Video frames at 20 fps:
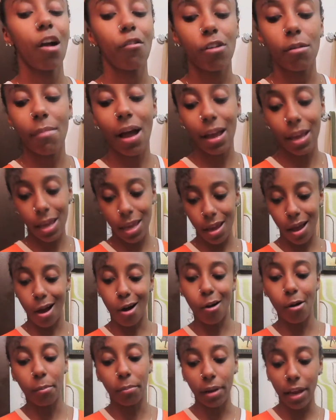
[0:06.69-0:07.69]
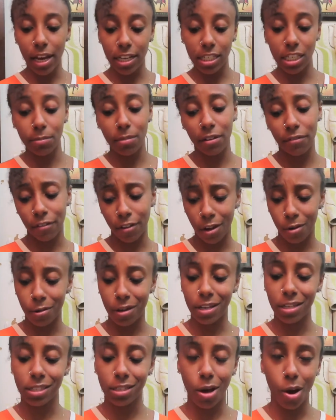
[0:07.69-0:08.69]
With my heat on, blast my flow
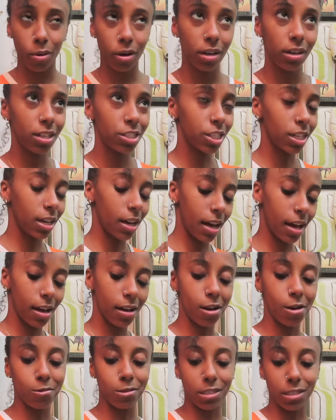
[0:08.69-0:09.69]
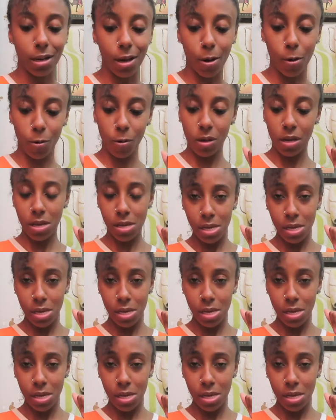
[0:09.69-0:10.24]
is colder than Chicago snow.